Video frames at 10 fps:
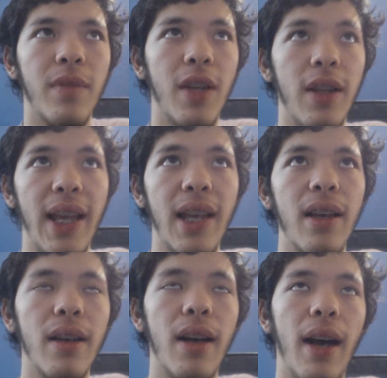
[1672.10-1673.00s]
the link.
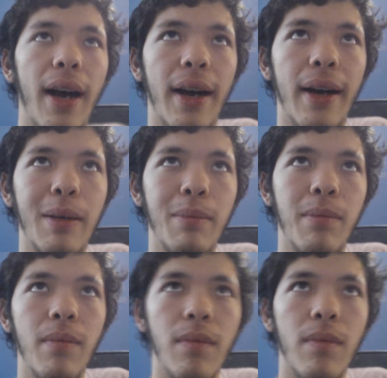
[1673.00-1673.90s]

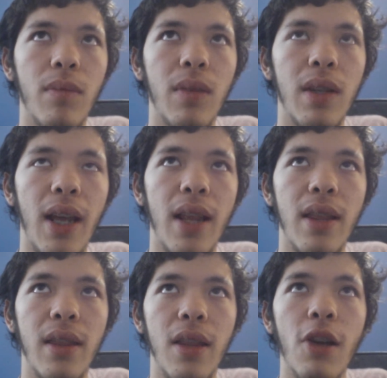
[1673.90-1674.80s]
And
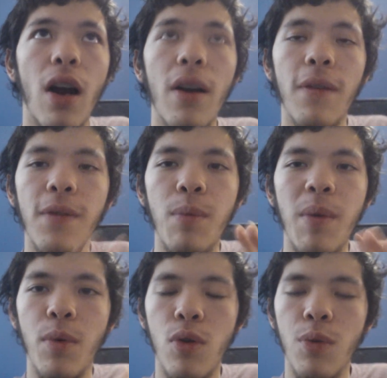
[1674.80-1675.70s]
there are a few
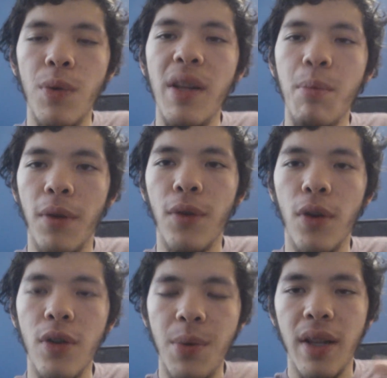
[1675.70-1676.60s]
people who really
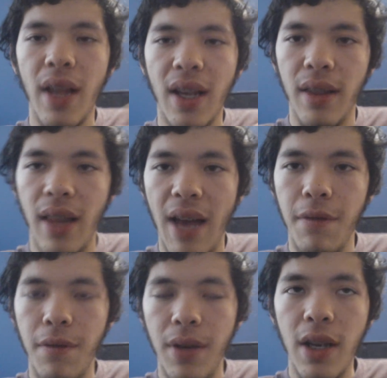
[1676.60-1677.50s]
prefer doing, like, a live
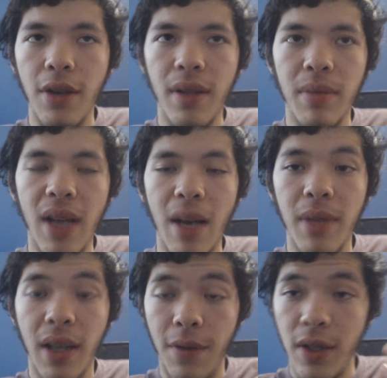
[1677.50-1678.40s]
video sometimes,
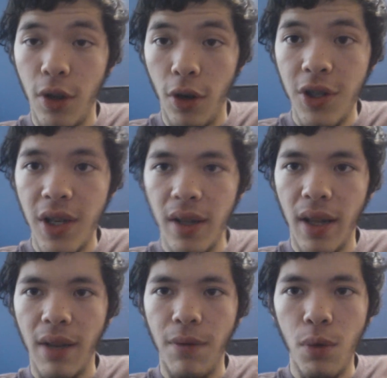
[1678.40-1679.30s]
like if it's urgent,
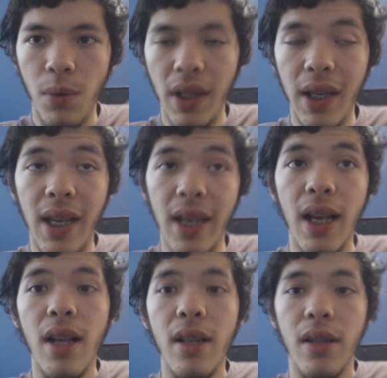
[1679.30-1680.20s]
like if you really need
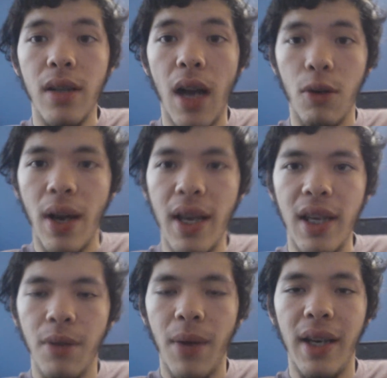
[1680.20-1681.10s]
to talk right
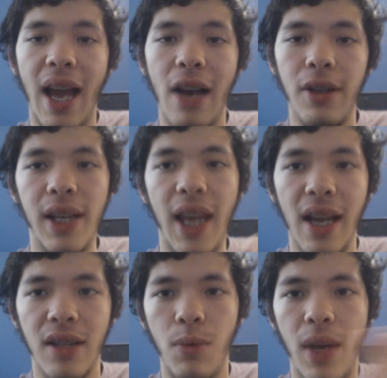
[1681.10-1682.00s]
here, right now, and you
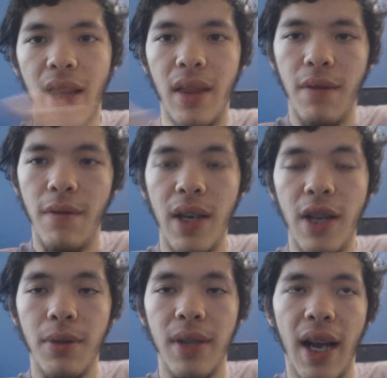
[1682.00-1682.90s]
can't wait the
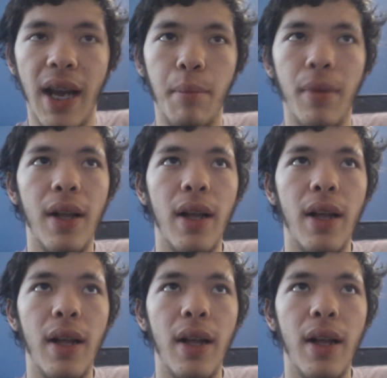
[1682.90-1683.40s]
video time.